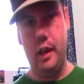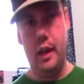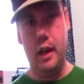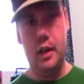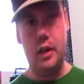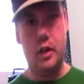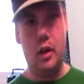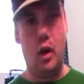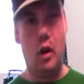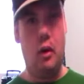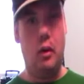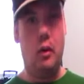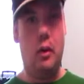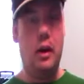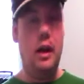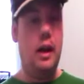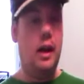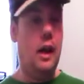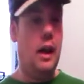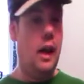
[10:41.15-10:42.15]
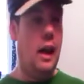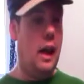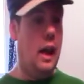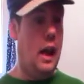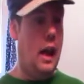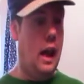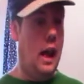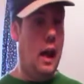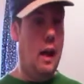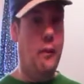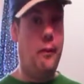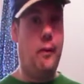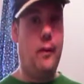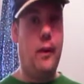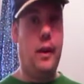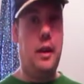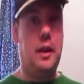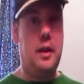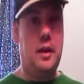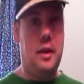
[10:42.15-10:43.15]
So if
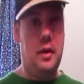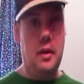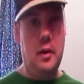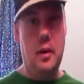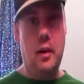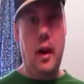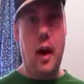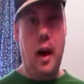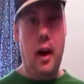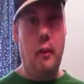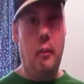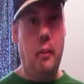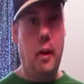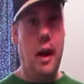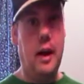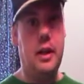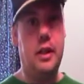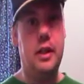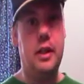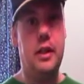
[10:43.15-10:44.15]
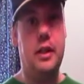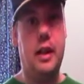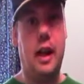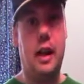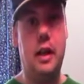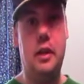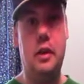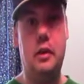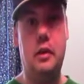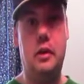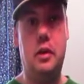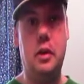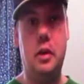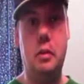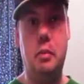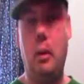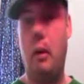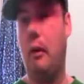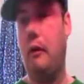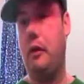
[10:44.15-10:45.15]
you are watching this on YouTube,
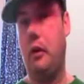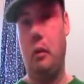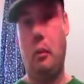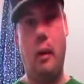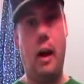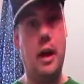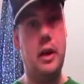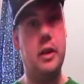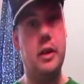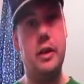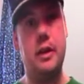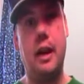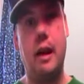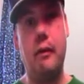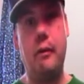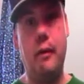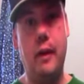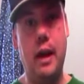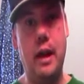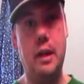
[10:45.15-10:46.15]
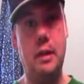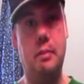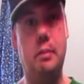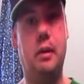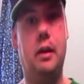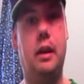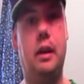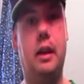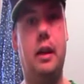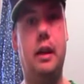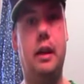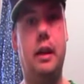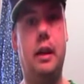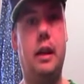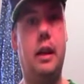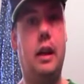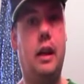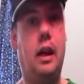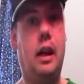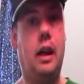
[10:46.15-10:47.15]
or if you're watching this on Facebook,
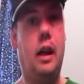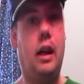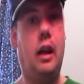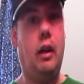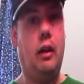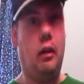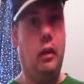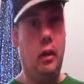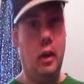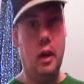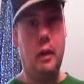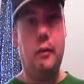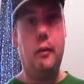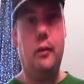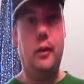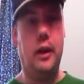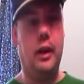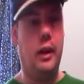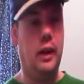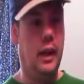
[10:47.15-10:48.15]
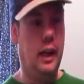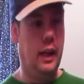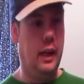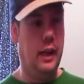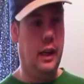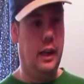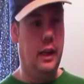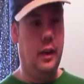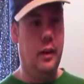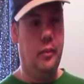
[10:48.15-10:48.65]
look for the link.